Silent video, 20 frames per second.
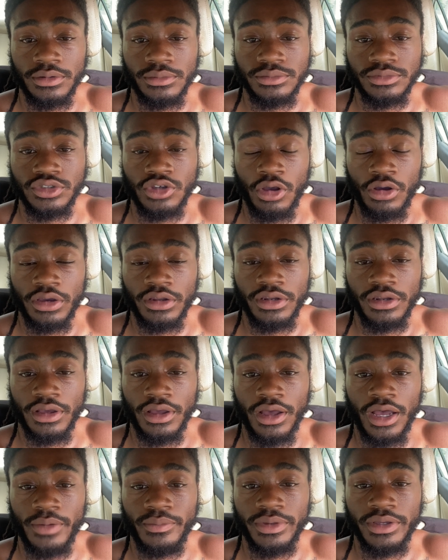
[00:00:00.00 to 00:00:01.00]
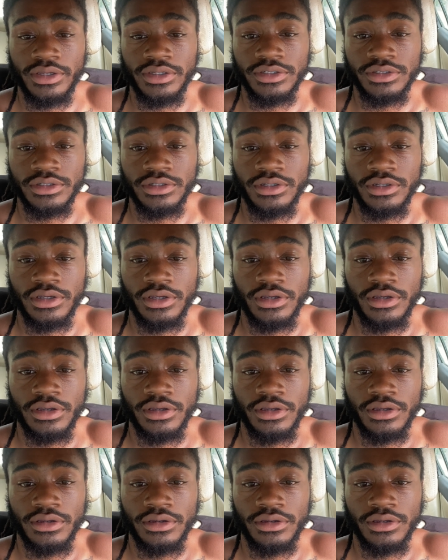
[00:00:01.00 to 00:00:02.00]
talking in the comments,
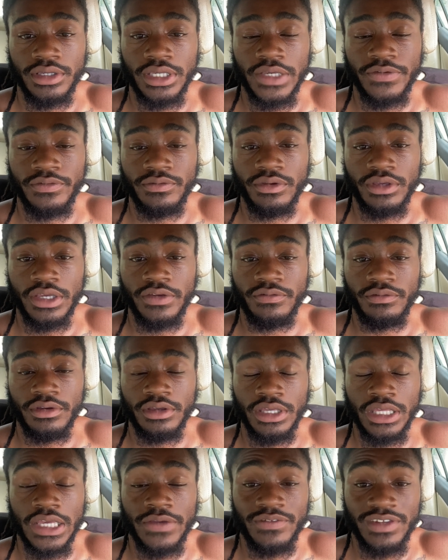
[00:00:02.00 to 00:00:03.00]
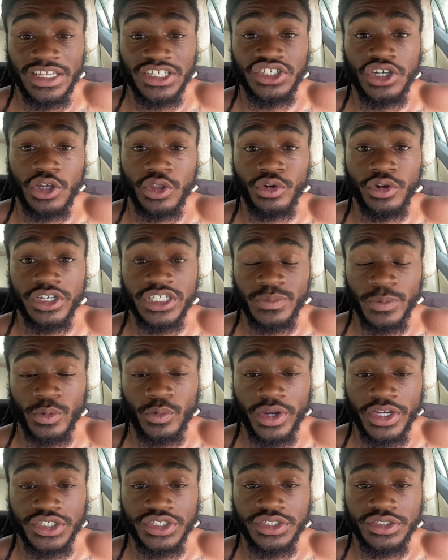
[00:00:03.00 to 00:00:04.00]
giving each other
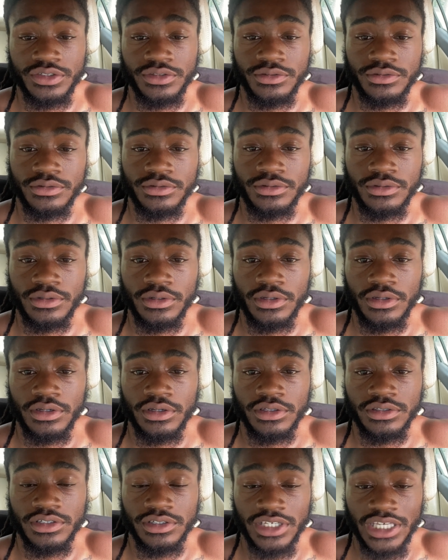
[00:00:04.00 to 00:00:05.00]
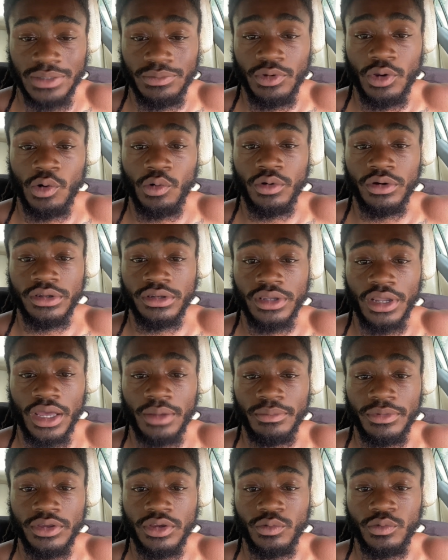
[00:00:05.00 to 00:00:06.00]
inspiration to keep going,
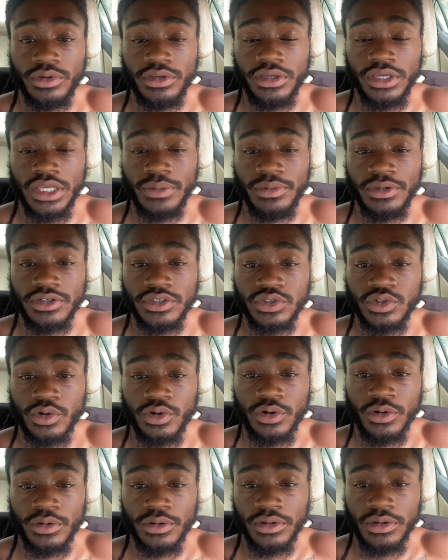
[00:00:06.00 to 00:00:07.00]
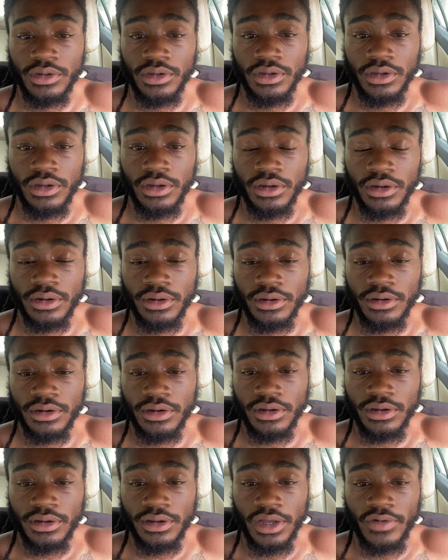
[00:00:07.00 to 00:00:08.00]
not being weak, keep being strong.
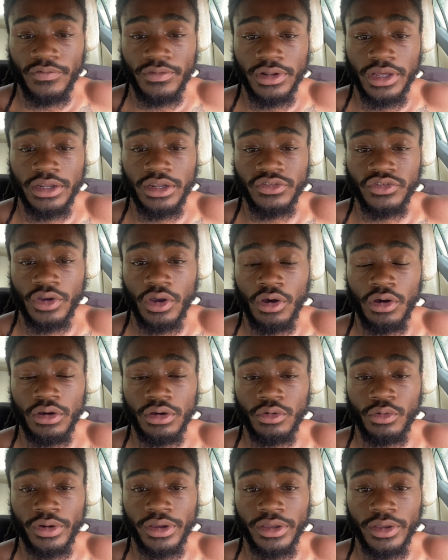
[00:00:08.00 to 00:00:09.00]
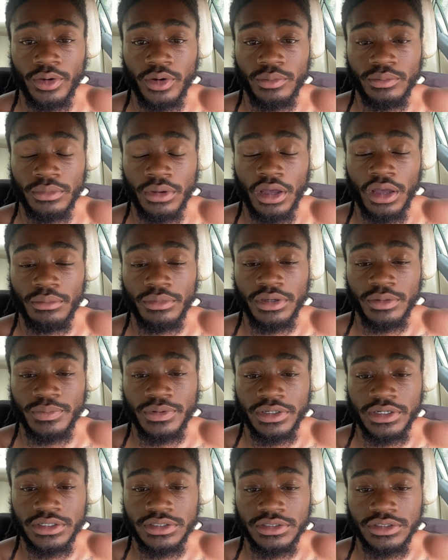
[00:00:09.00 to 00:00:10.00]
I feel like it's all great help. I mean,
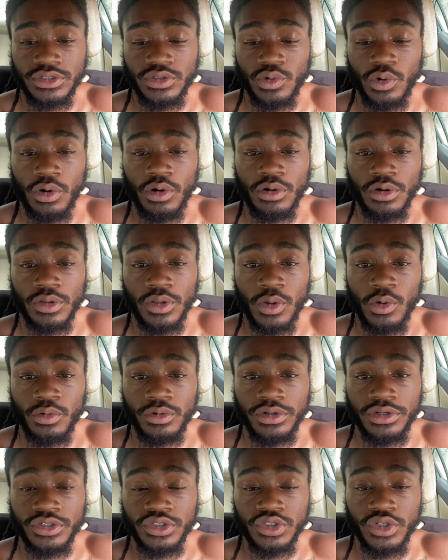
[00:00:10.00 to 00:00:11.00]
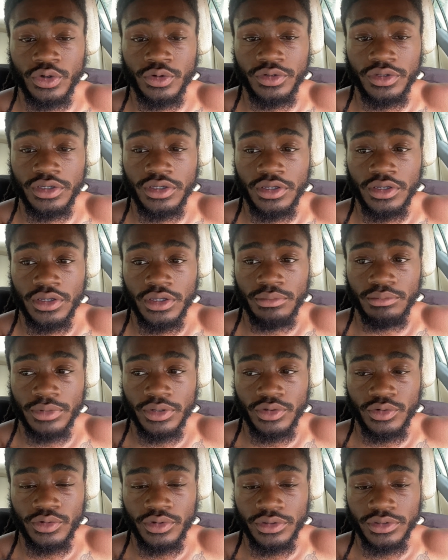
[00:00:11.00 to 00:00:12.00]
because you are alone in this journey,
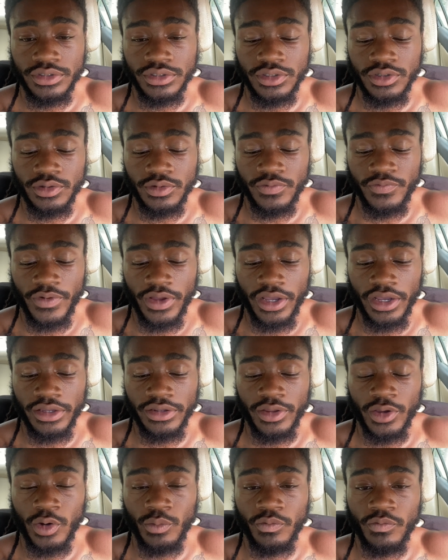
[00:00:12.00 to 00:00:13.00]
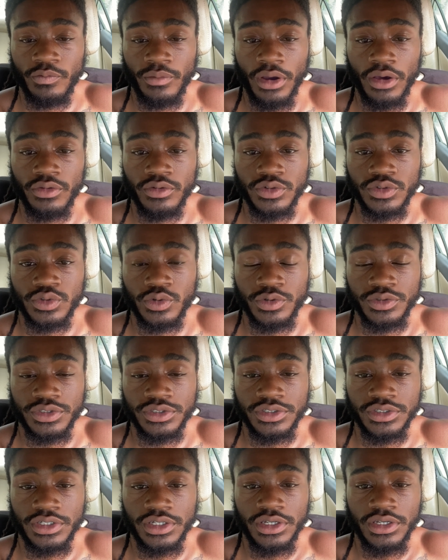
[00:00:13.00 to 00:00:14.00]
but you can still find help from other
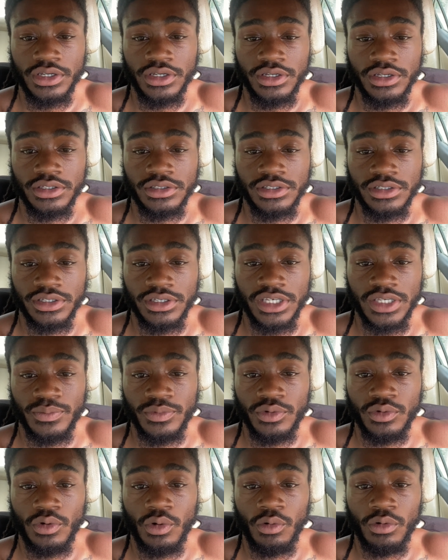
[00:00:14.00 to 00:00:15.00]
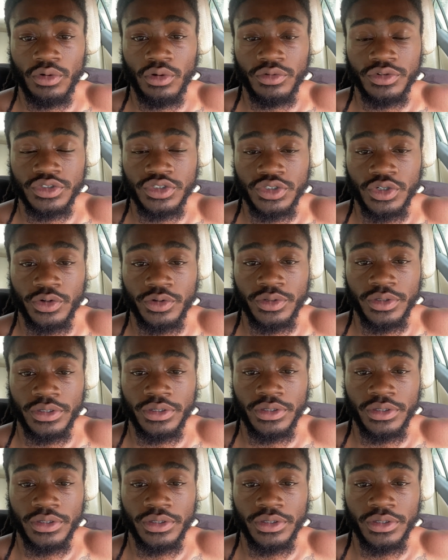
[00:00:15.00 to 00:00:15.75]
sources to keep you going on this journey.